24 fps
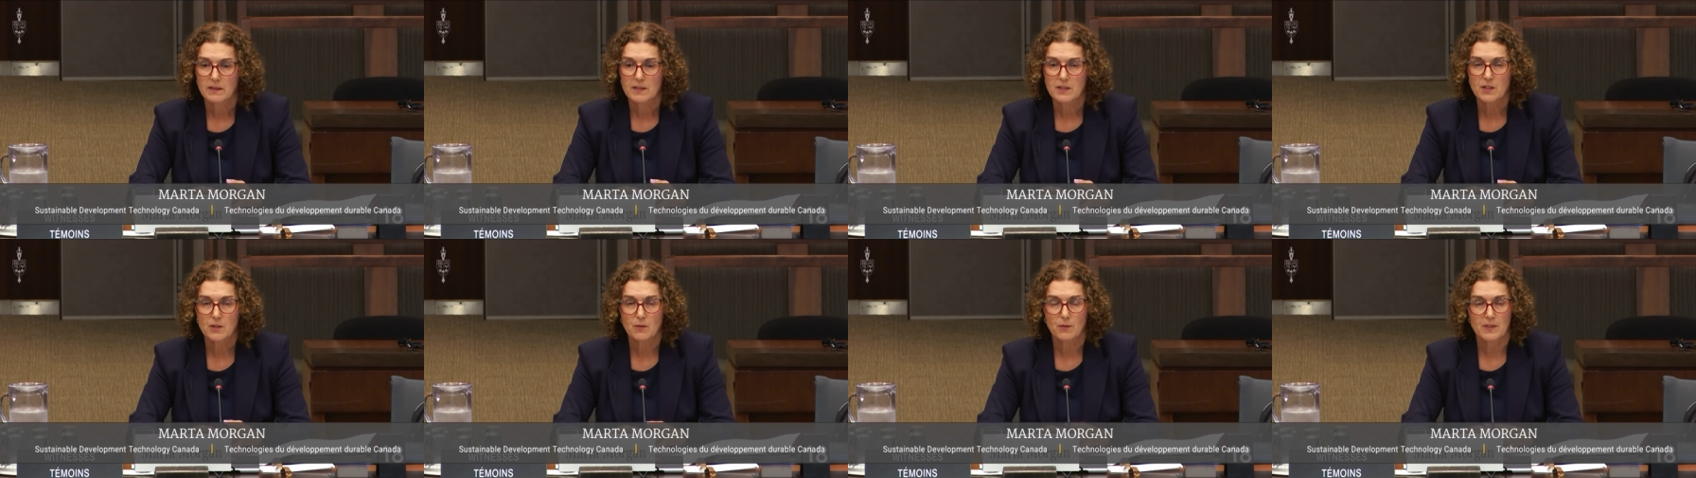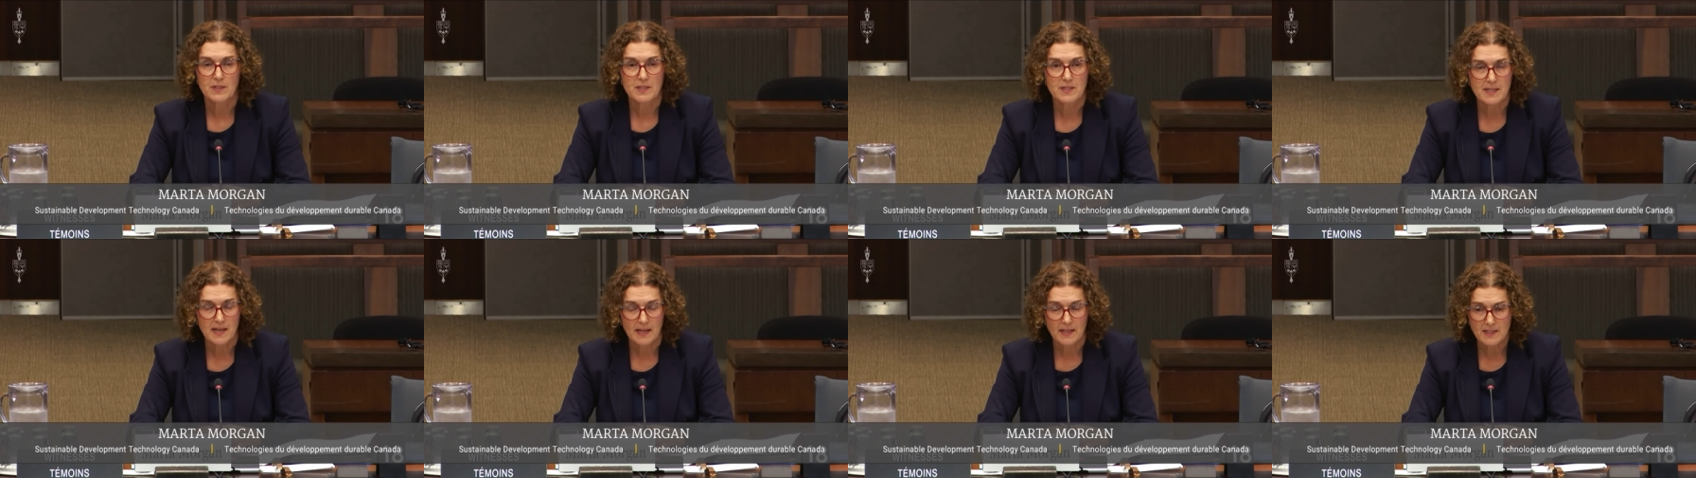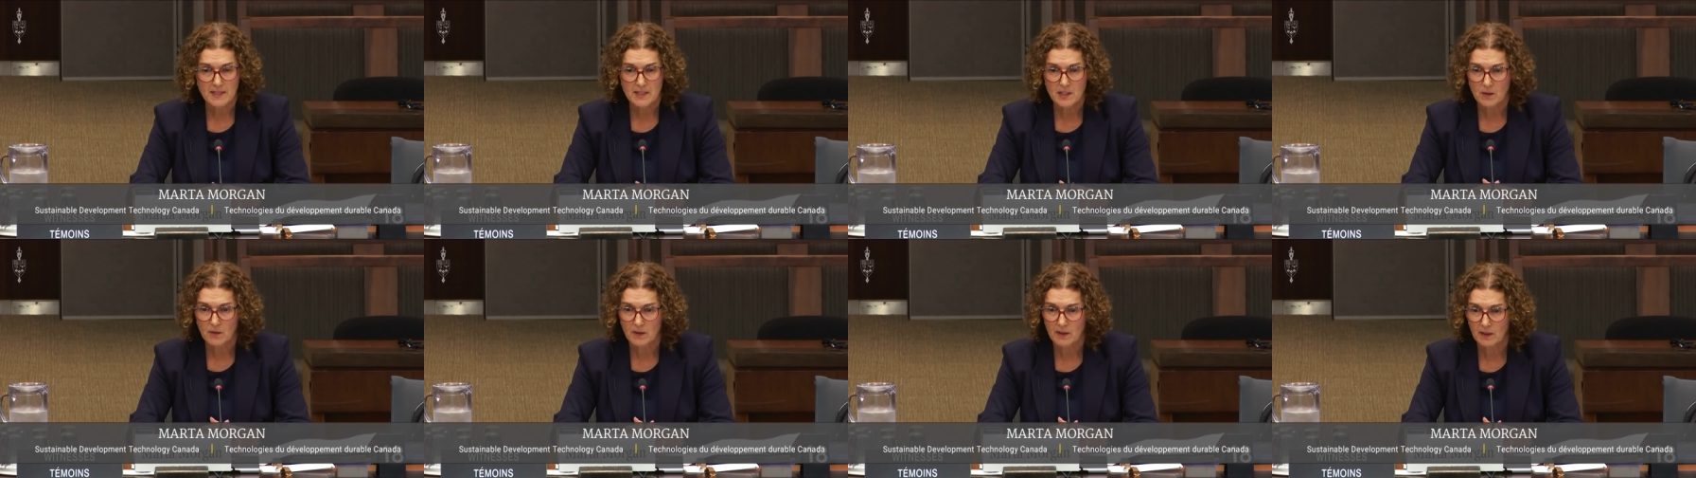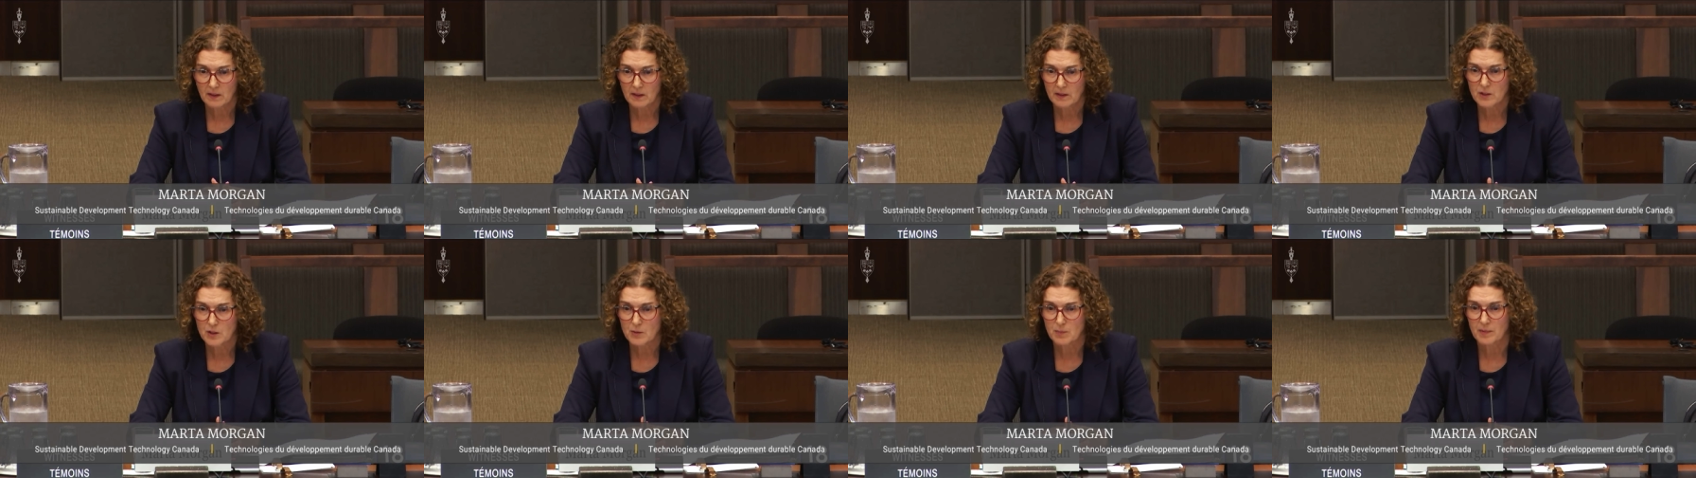to assess their
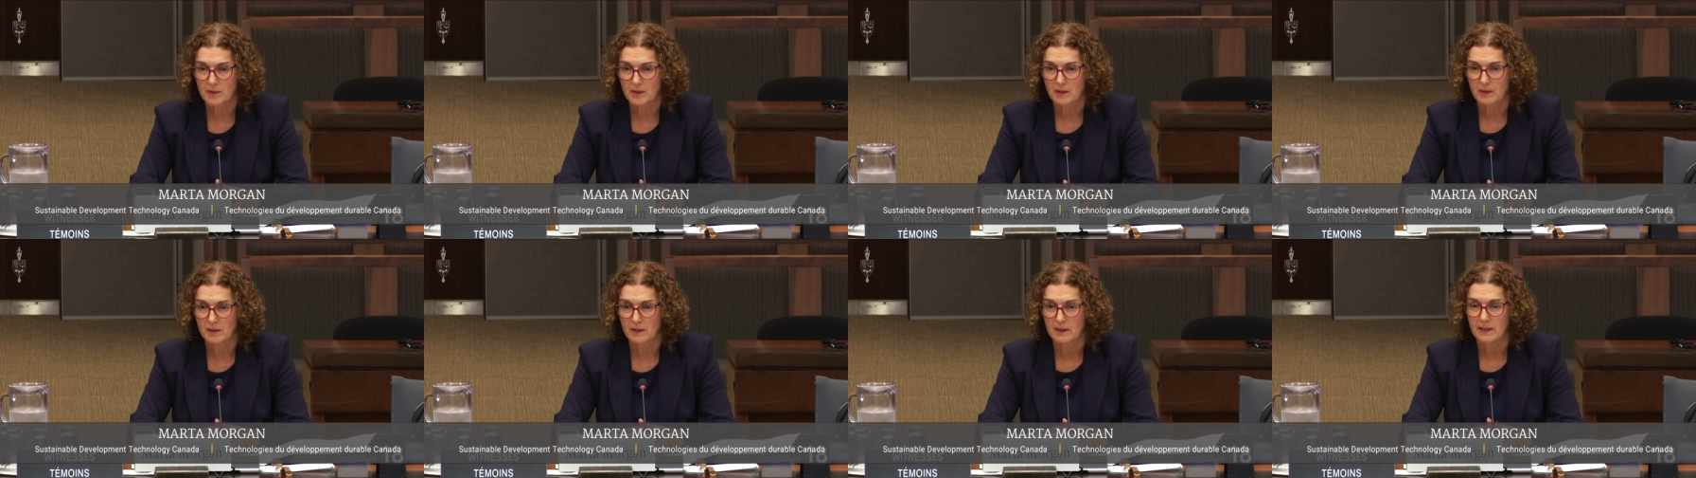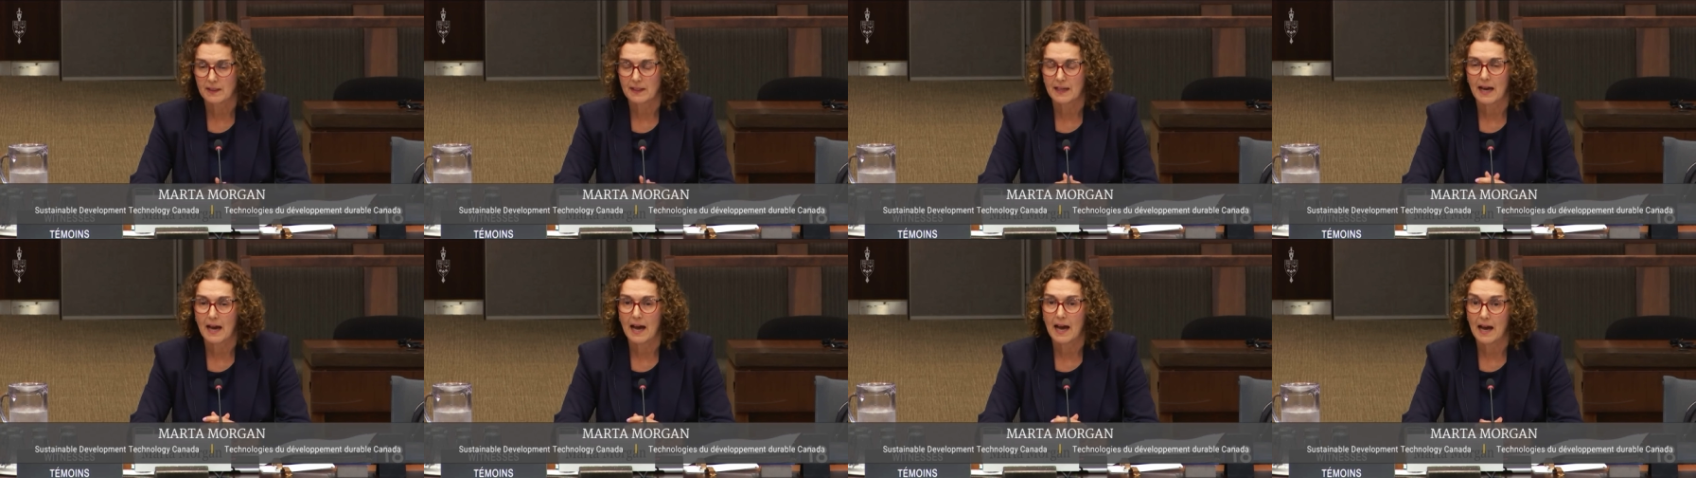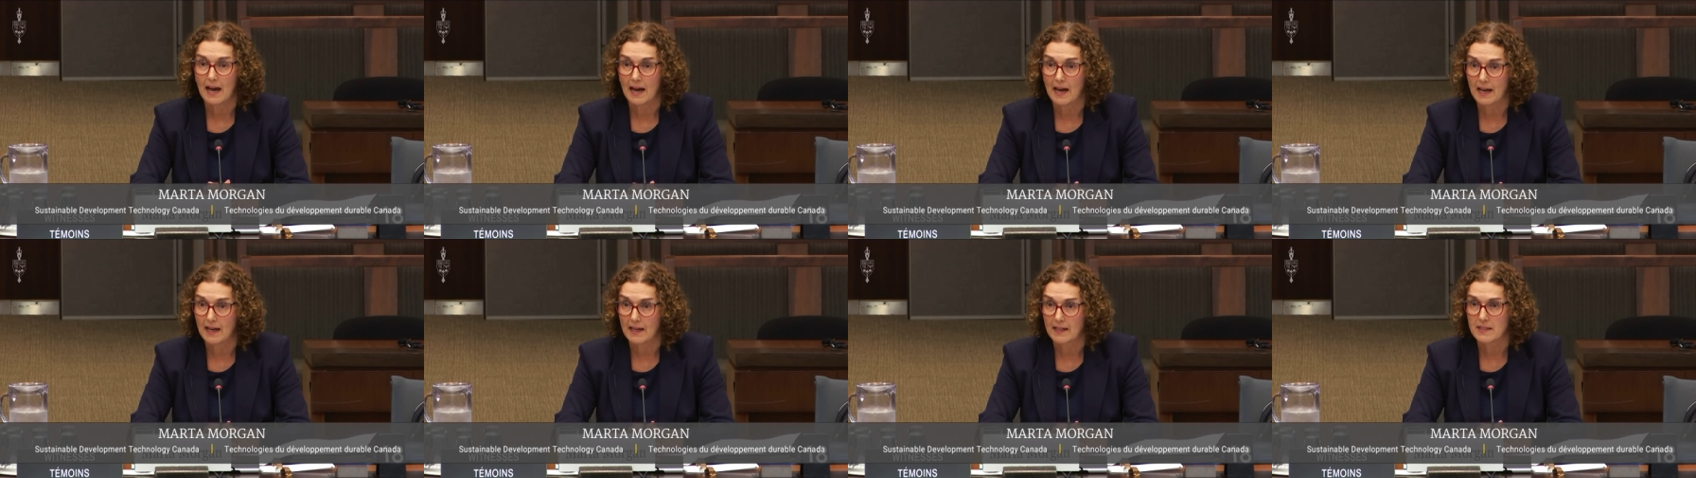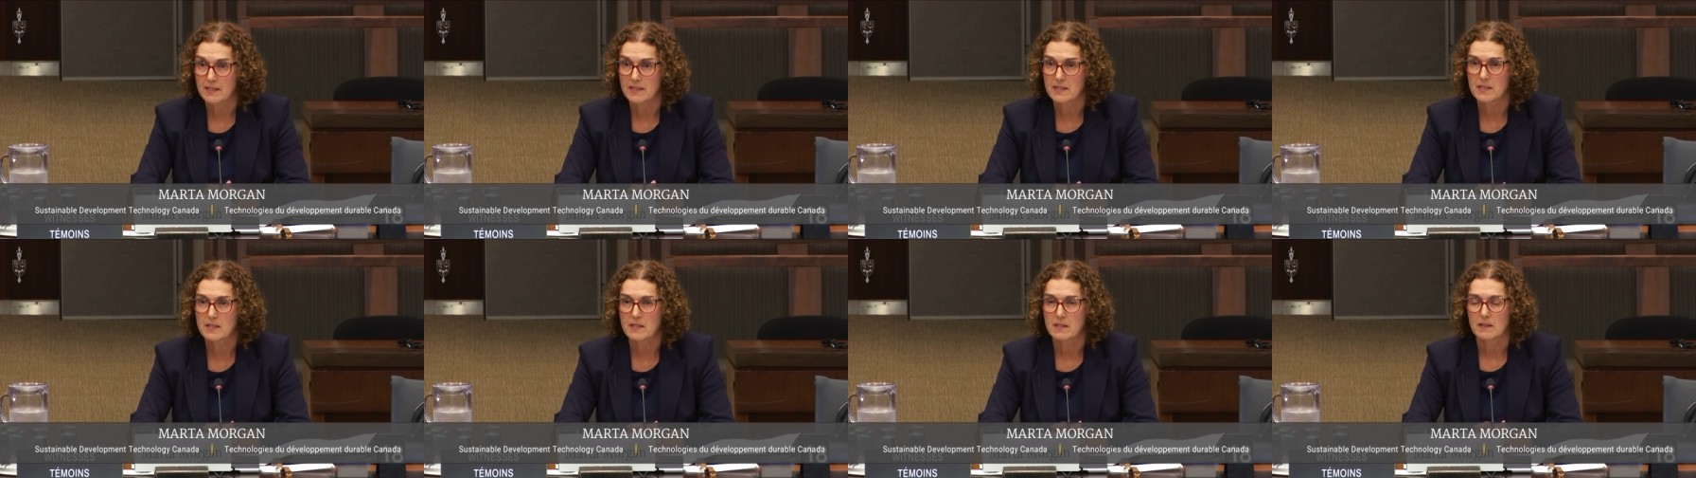eligibility
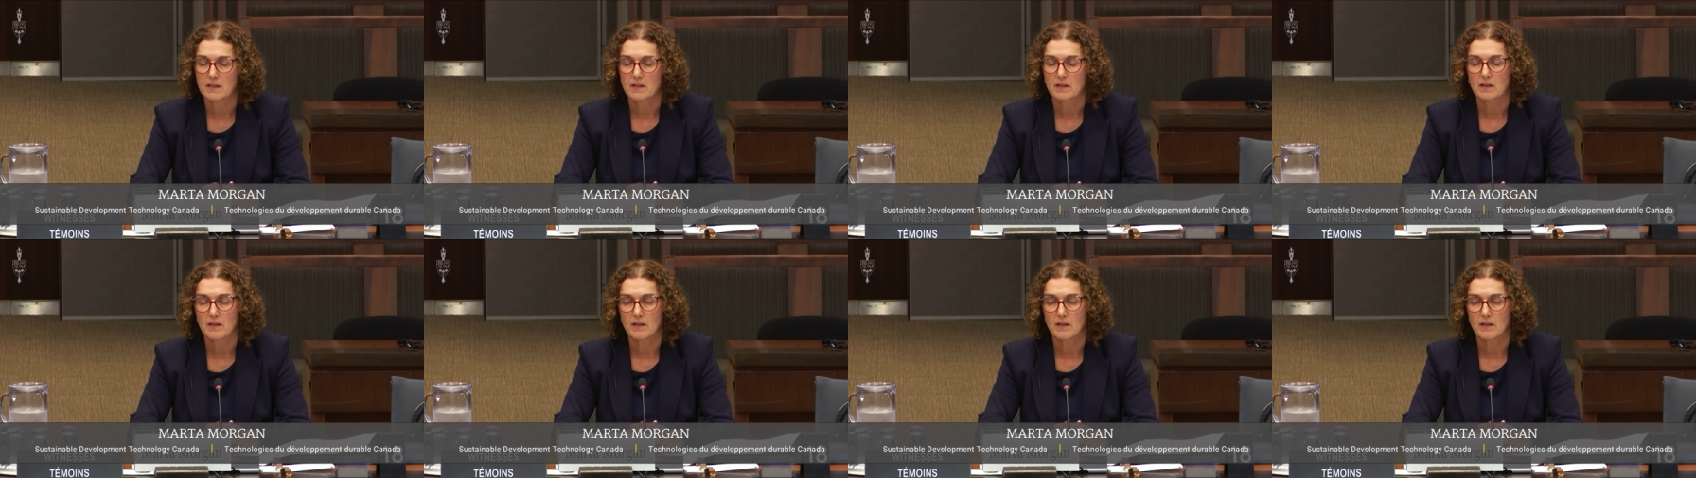as